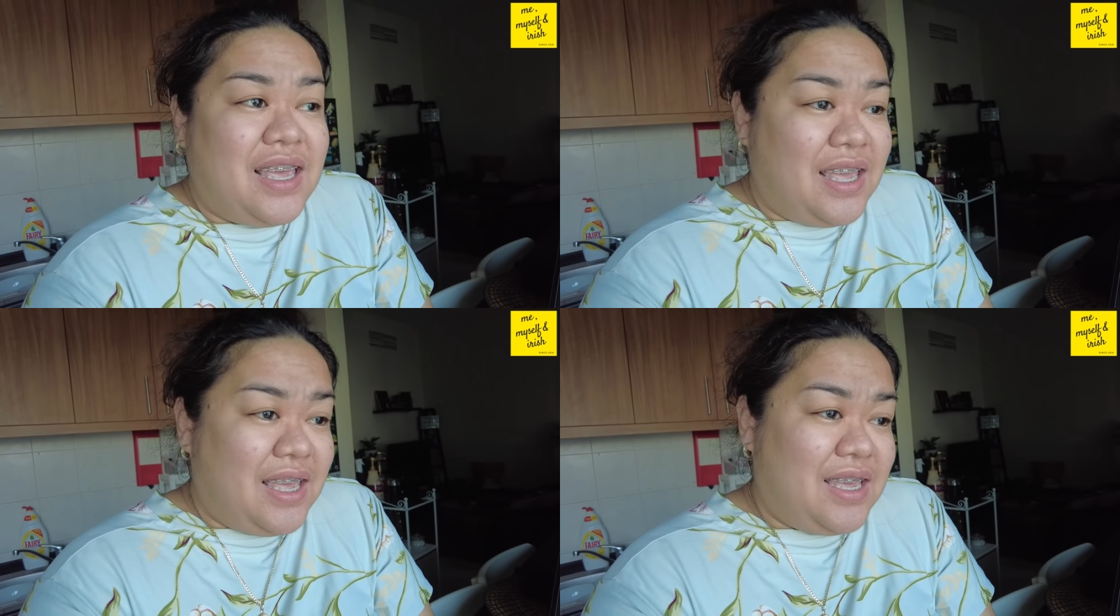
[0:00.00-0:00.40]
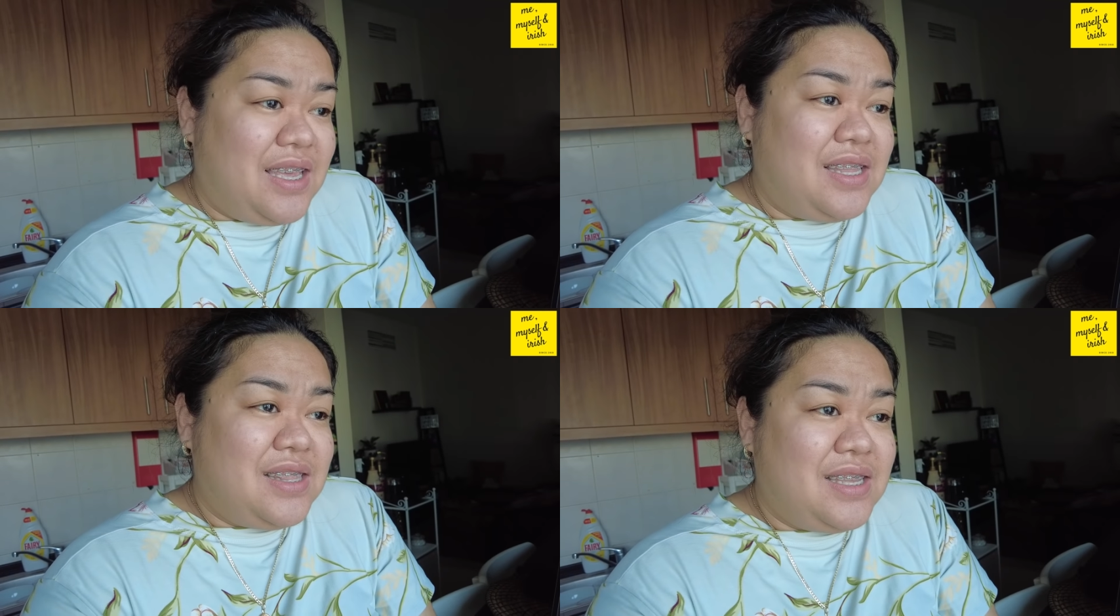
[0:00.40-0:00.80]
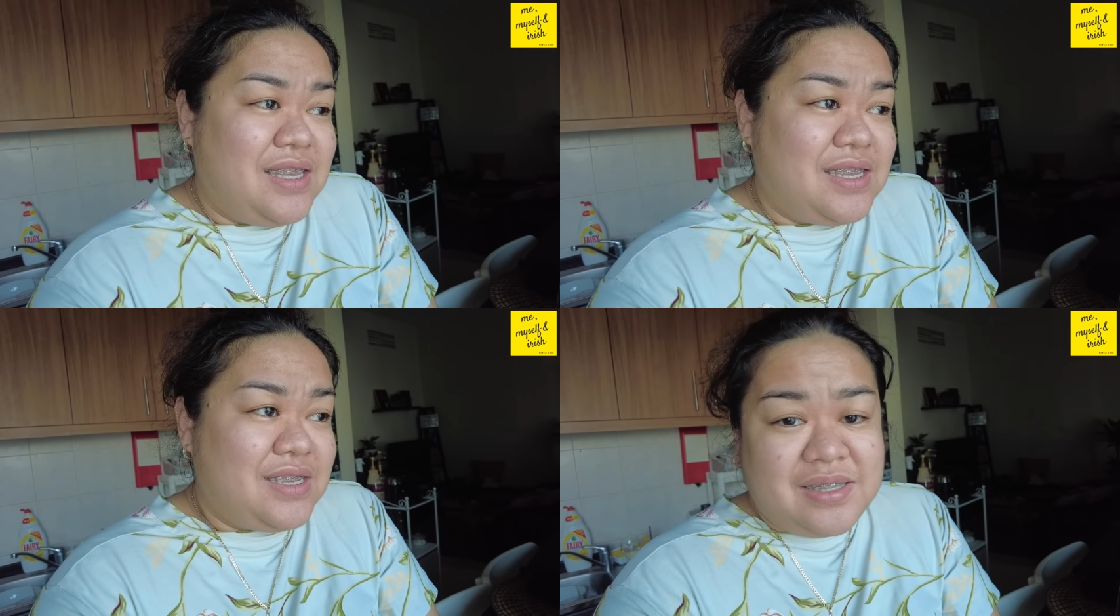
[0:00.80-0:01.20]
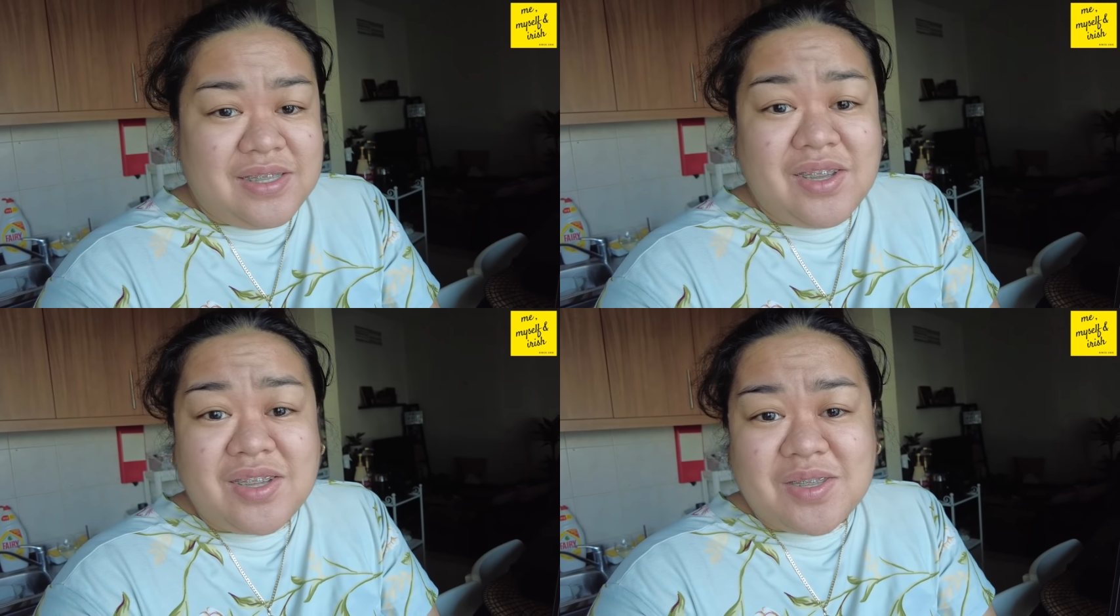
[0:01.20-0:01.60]
And
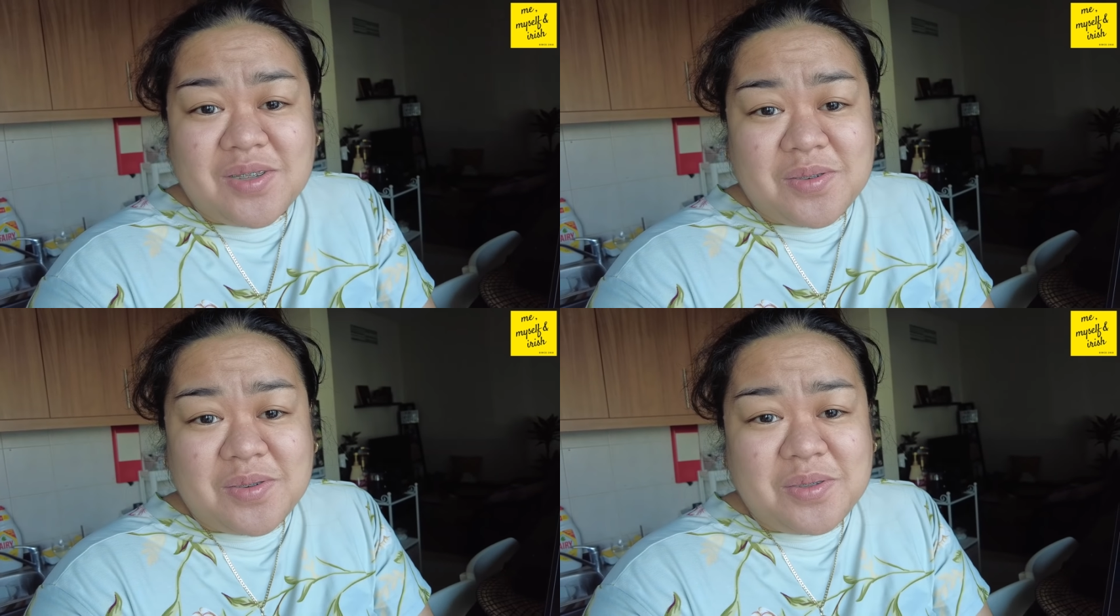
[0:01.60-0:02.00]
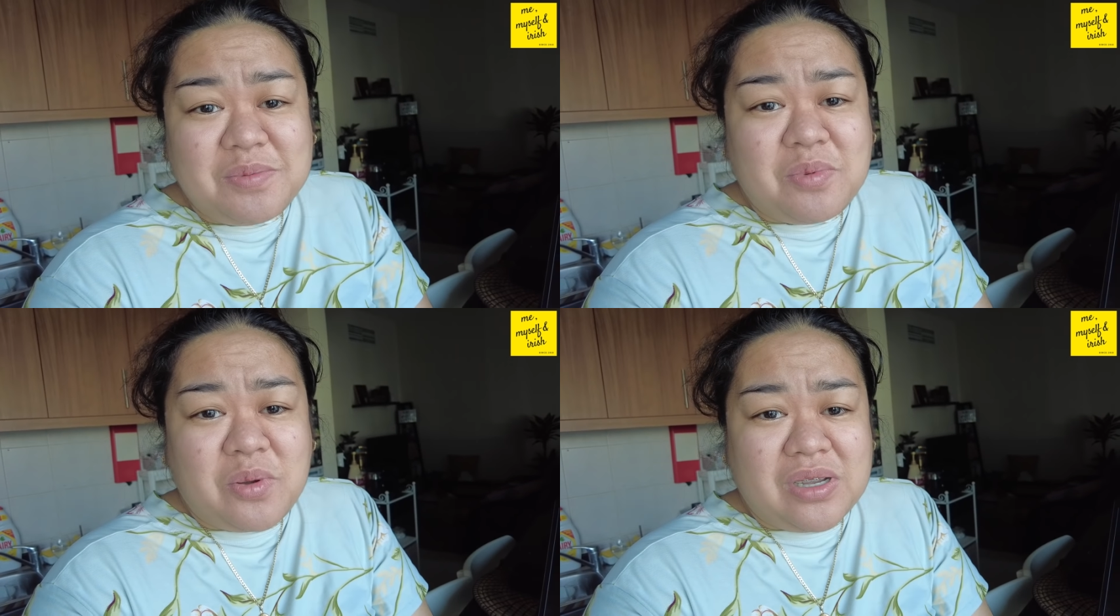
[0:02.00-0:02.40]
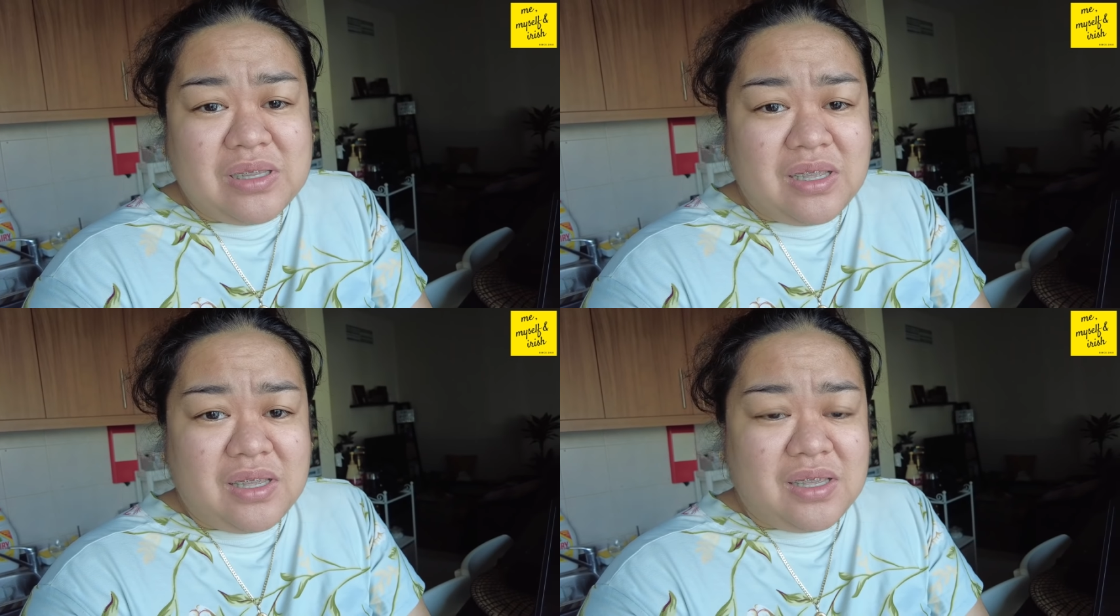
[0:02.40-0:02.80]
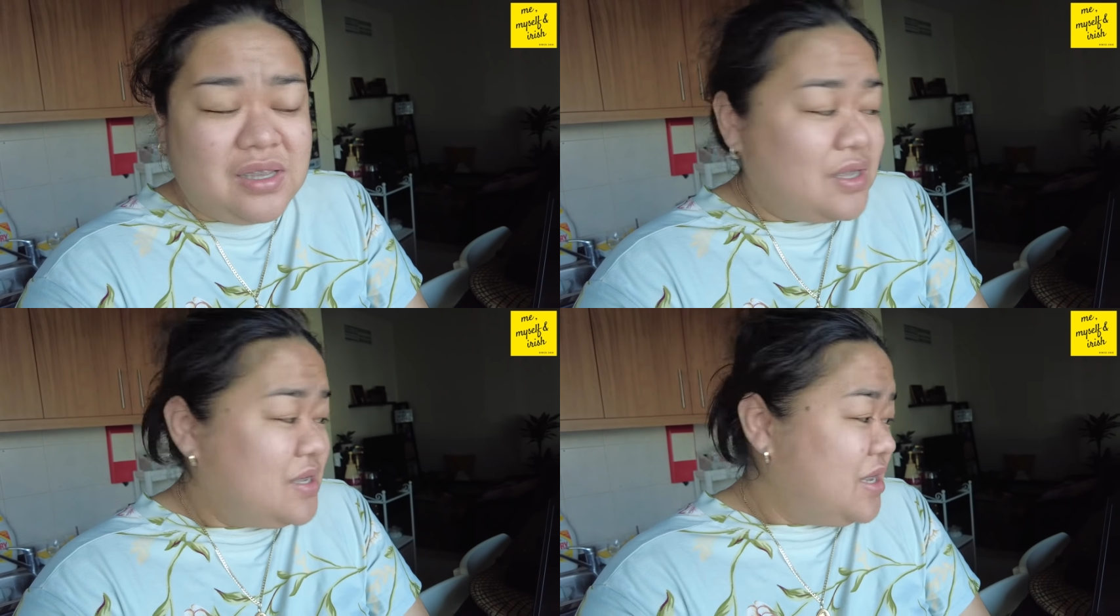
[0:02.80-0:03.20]
not so good
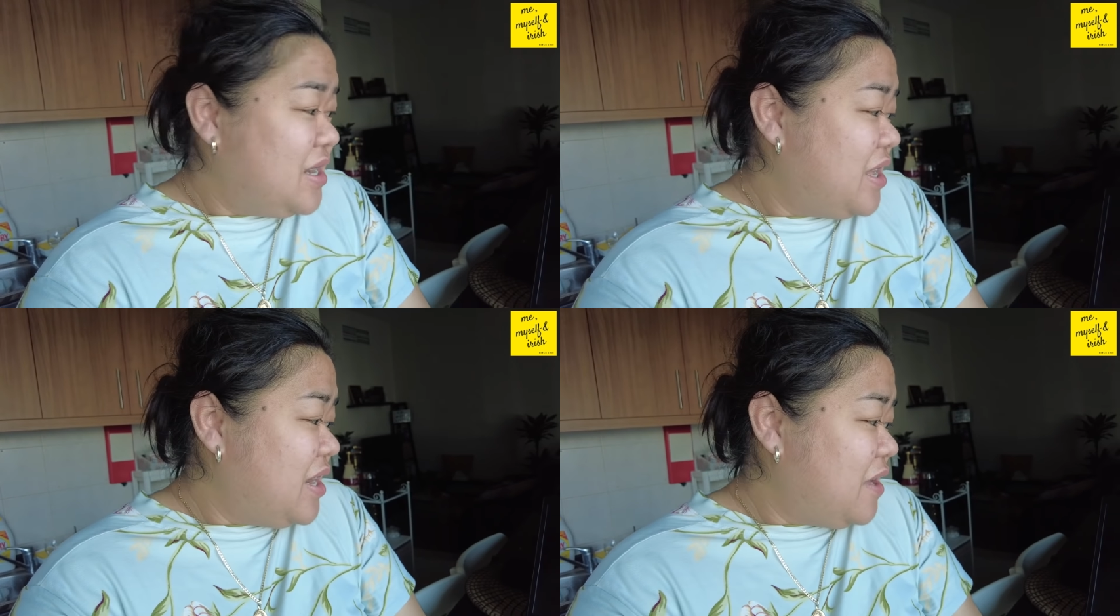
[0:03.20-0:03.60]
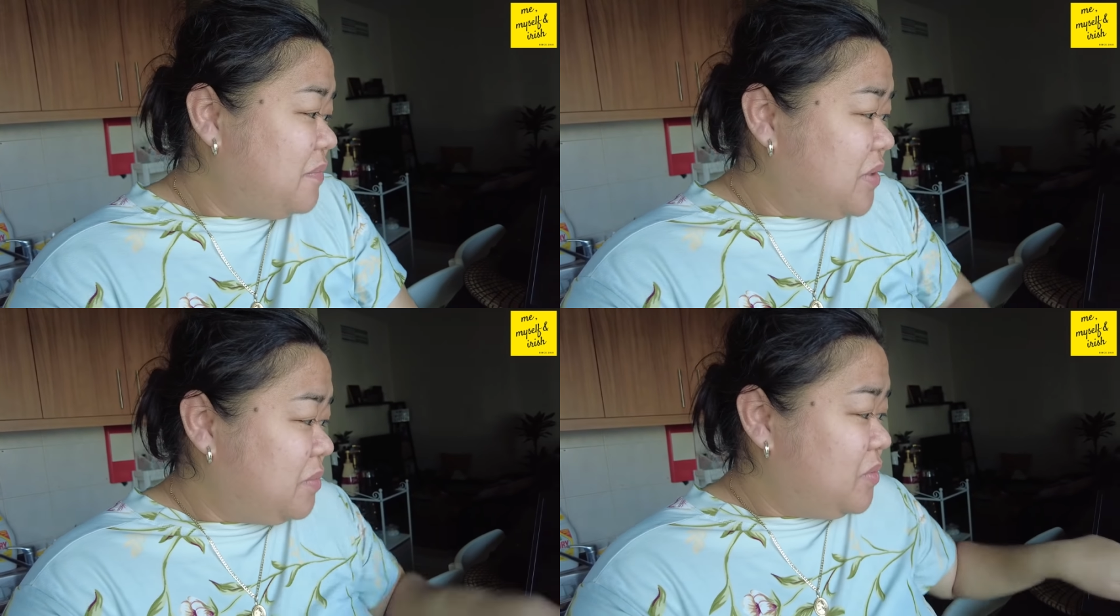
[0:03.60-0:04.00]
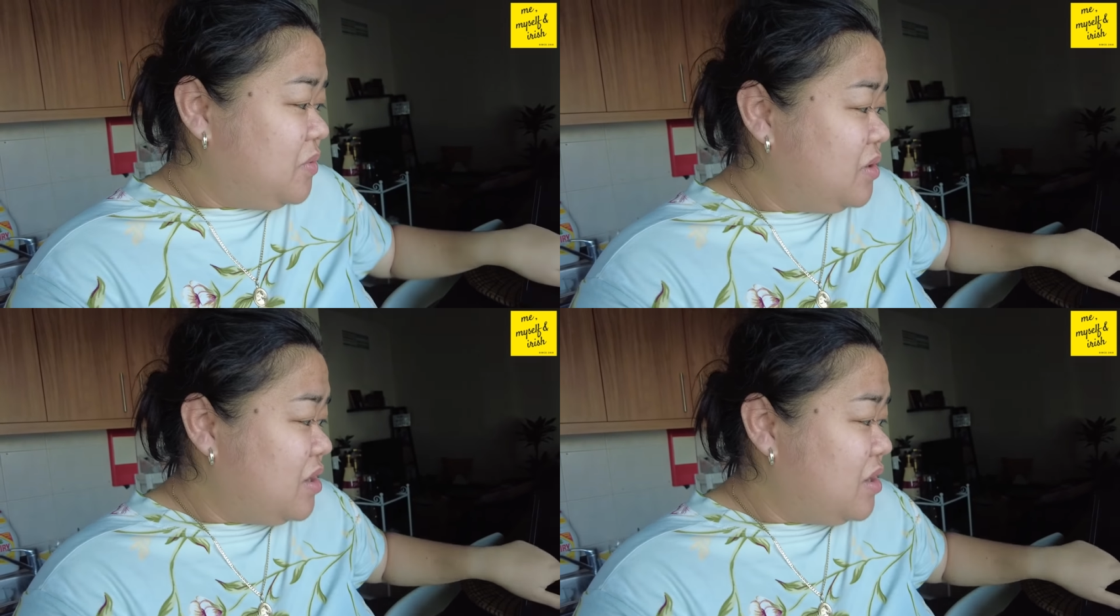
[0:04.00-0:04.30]
morning. Nasira yung laptop ko,